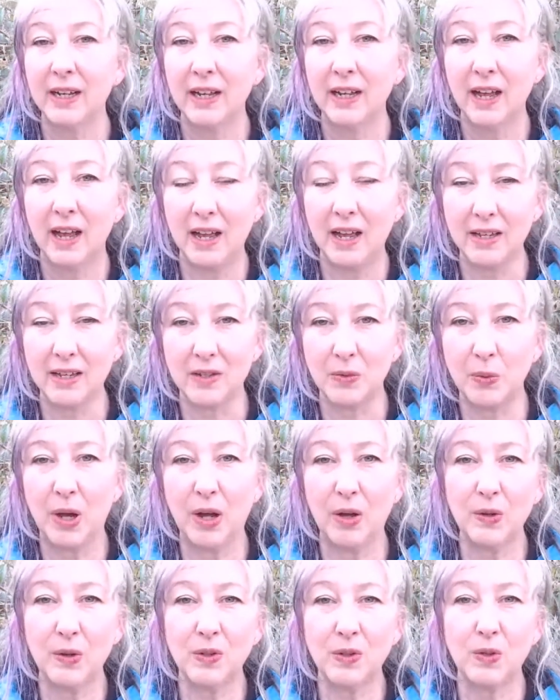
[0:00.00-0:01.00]
as
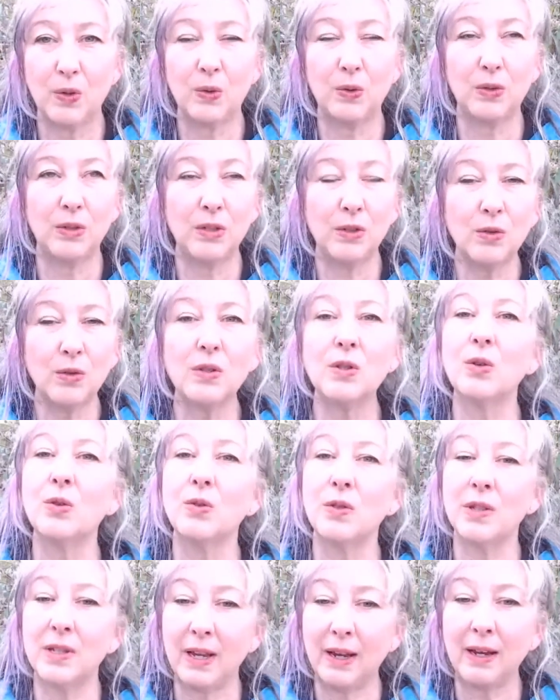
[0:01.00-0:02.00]
well. So use those
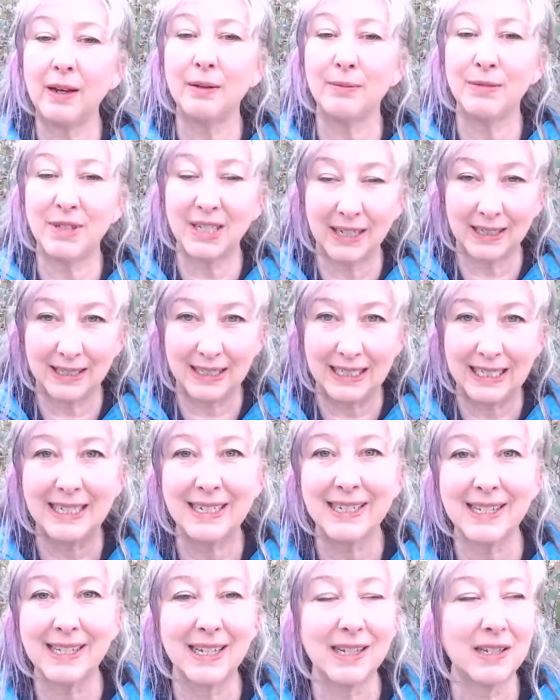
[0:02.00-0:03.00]
same
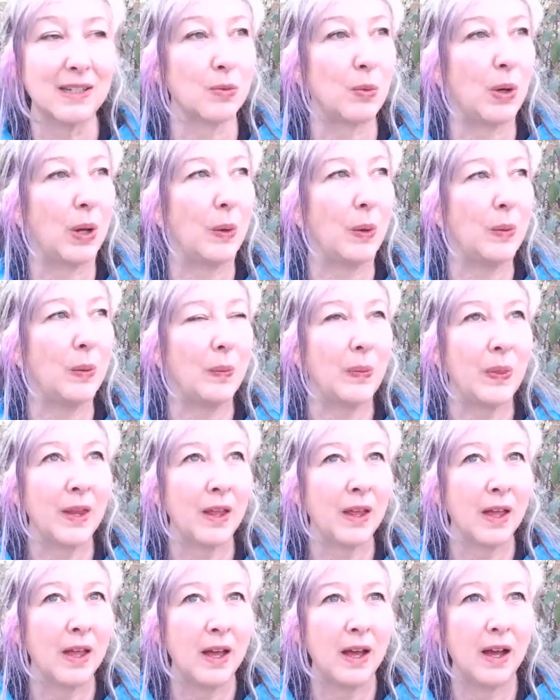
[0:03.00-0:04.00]
techniques as well.
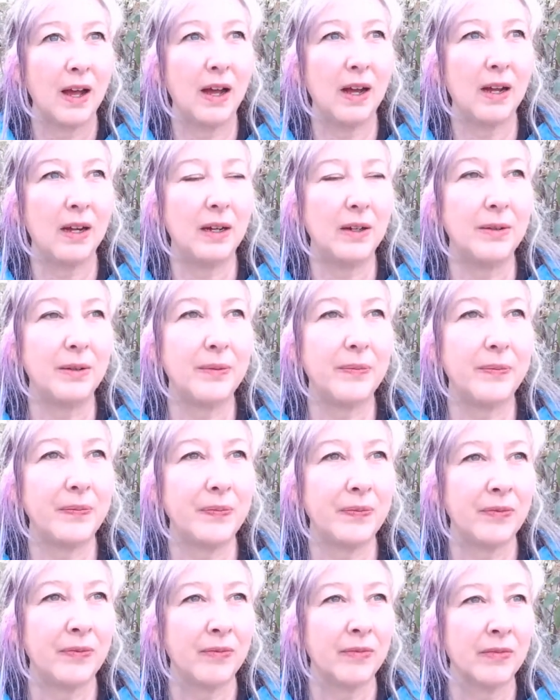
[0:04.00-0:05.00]
Um,
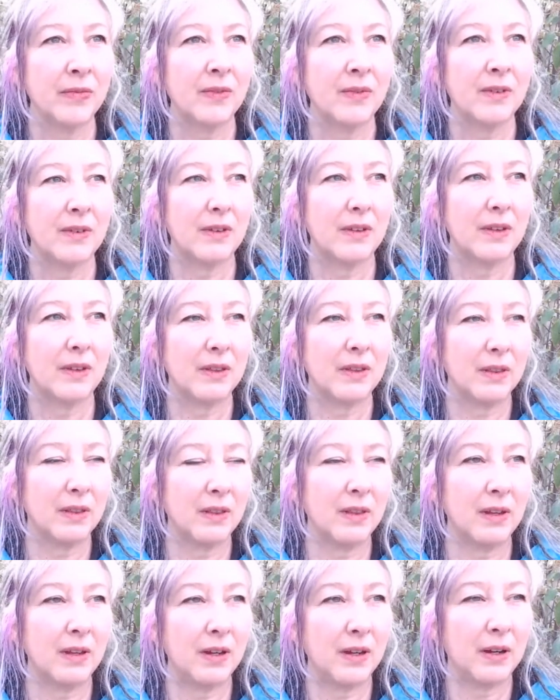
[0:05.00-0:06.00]

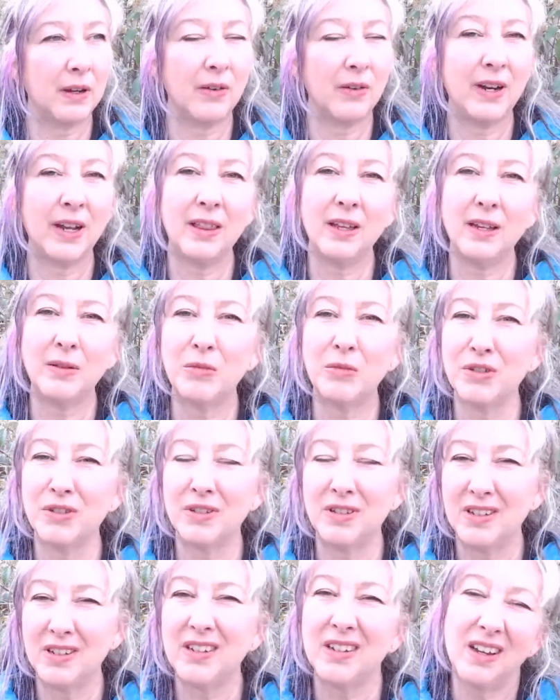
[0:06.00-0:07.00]
and I think
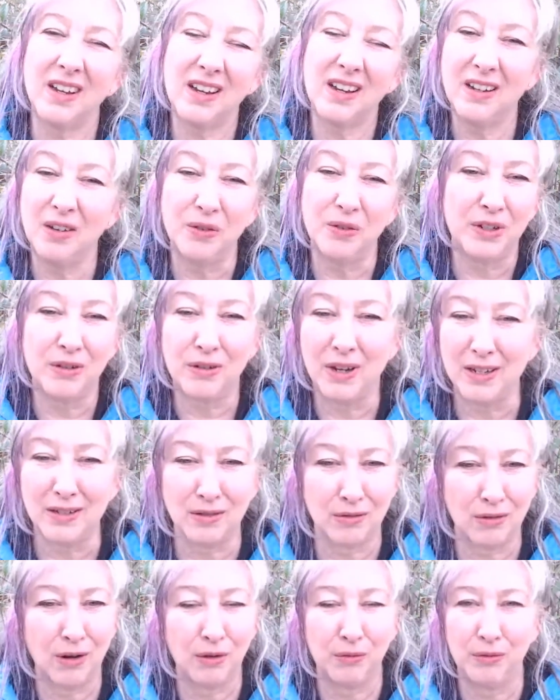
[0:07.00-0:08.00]
I know you guys are
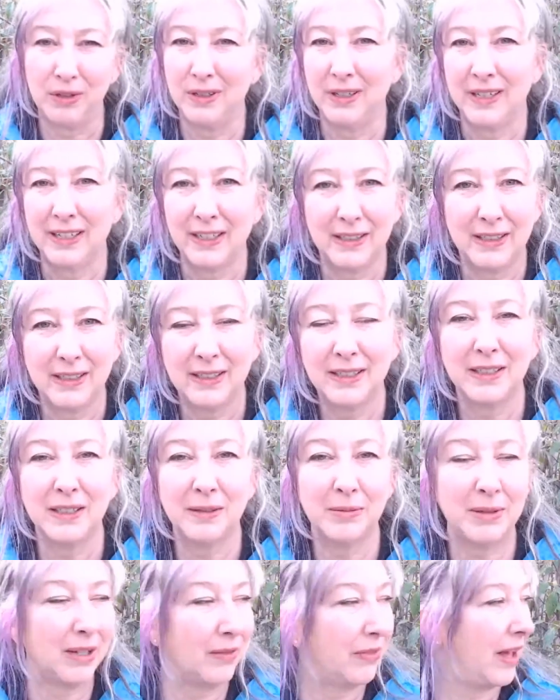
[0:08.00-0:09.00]
all really good
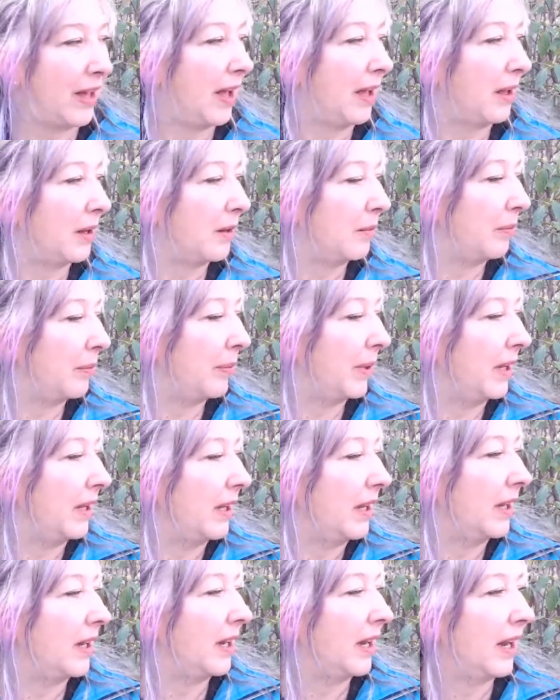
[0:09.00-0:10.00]
about that,
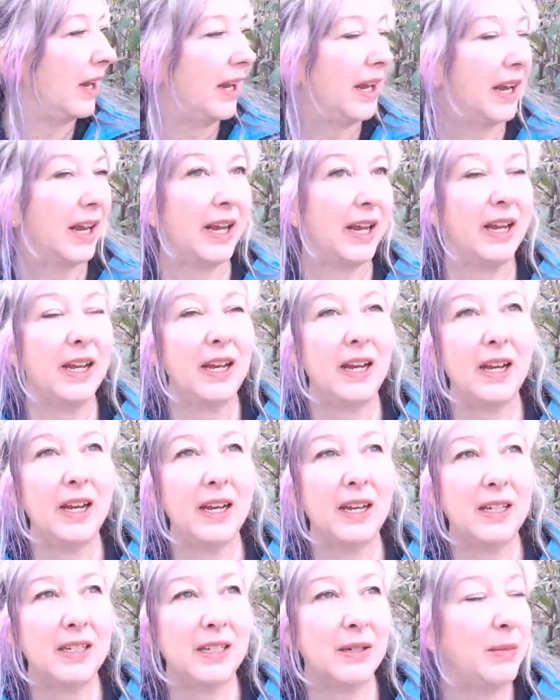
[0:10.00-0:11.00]
but
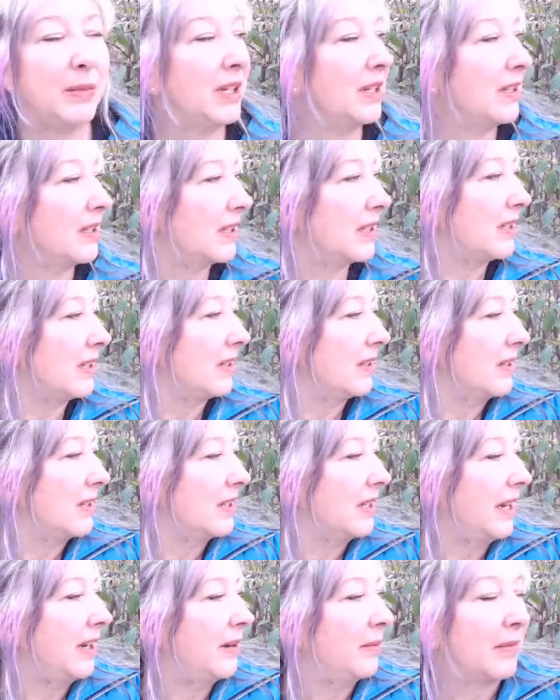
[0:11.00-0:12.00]
it to me, it's still the
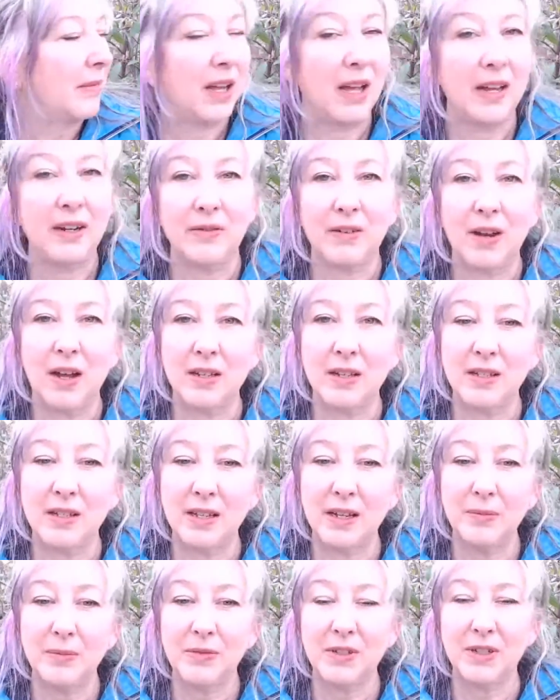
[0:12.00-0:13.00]
same kind of
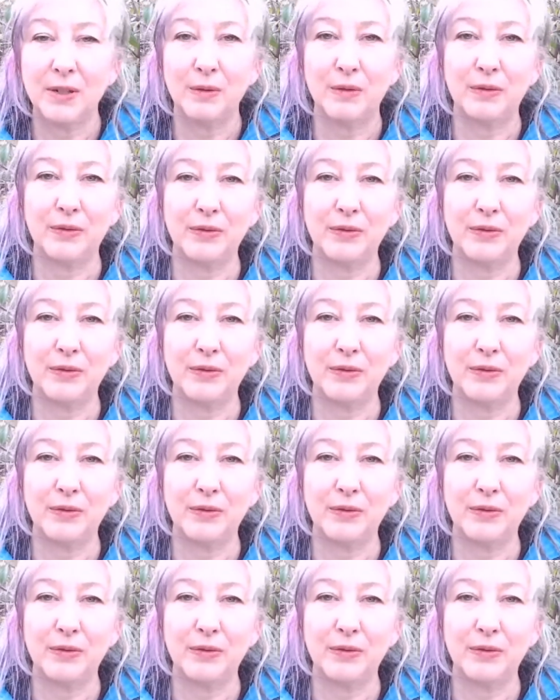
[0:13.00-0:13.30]
concept of